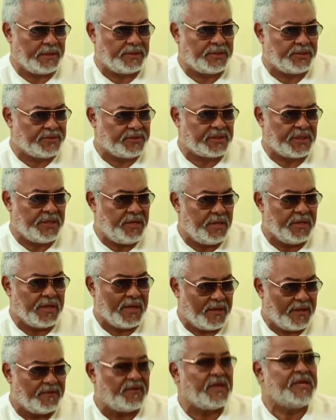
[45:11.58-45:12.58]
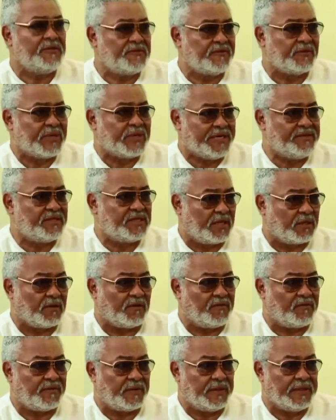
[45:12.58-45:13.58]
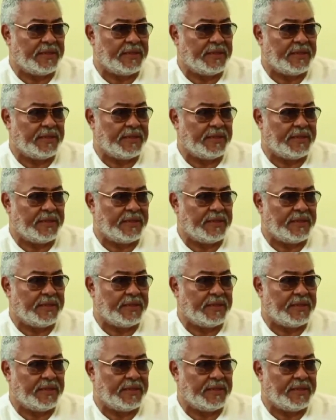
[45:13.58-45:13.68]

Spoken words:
to see things for myself.